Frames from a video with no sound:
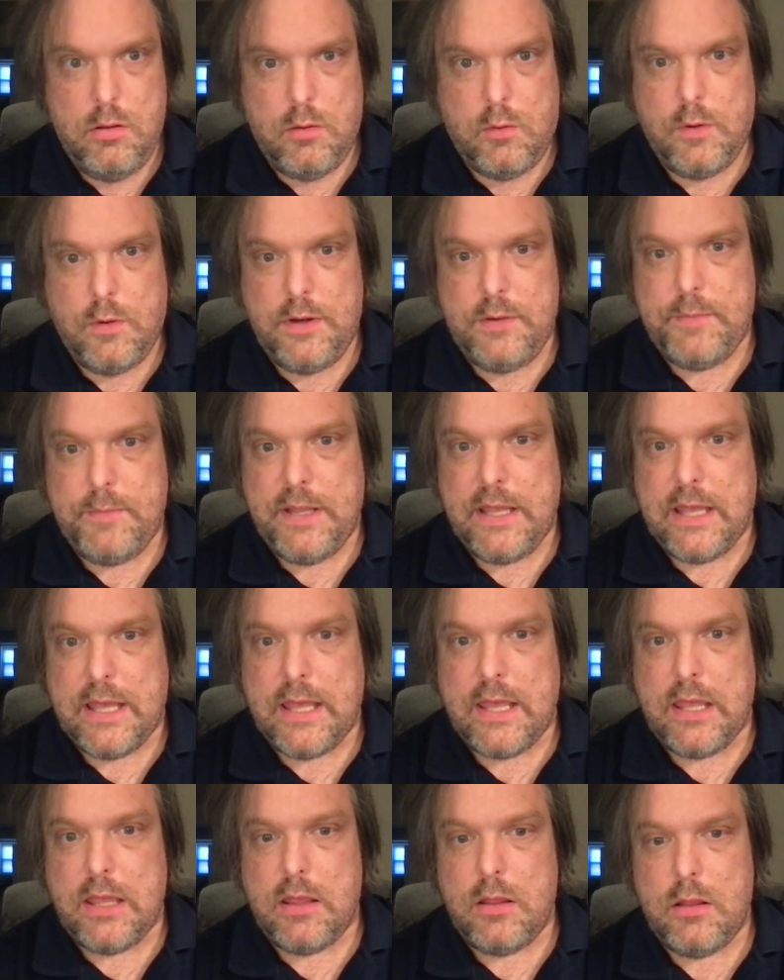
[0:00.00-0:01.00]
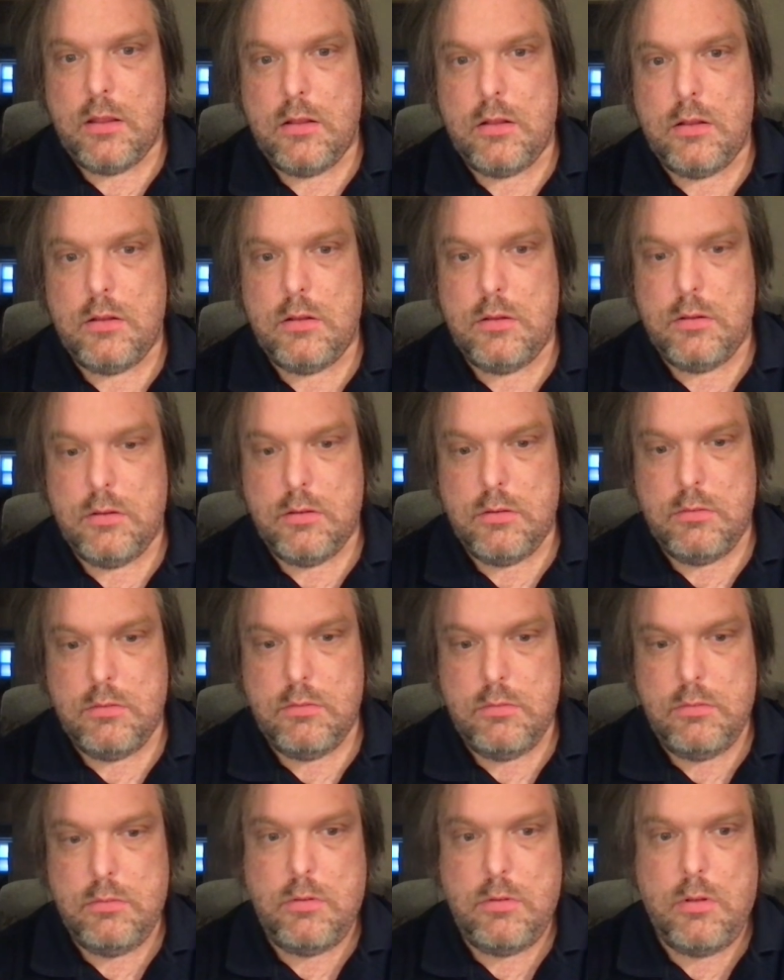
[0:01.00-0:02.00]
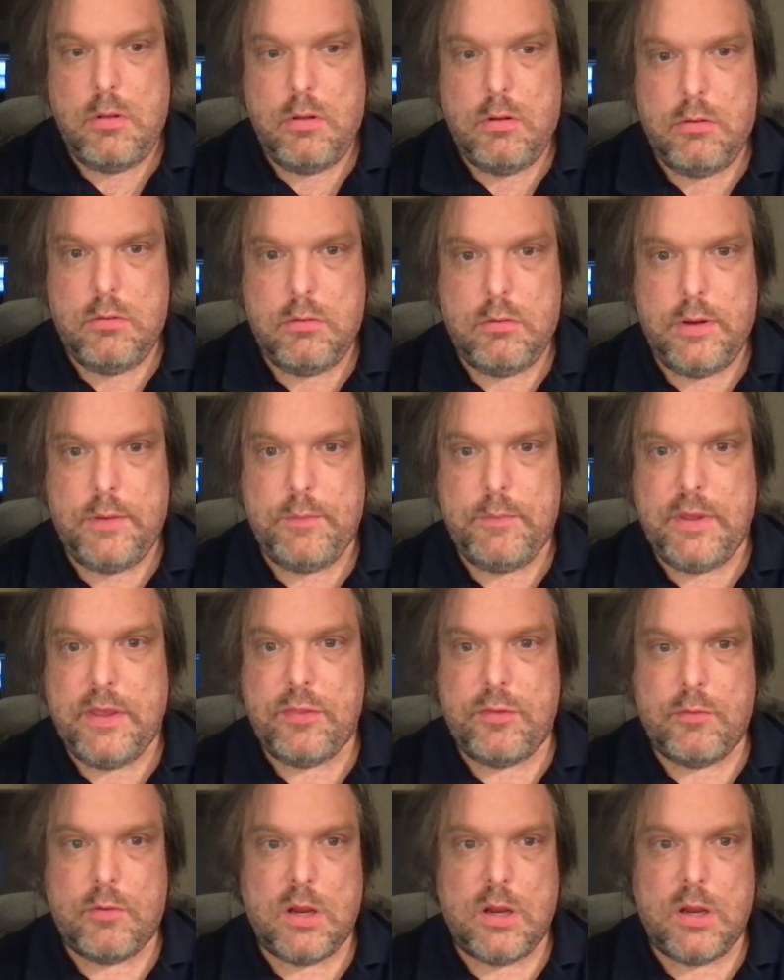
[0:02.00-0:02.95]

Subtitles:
queen b8, queen b3.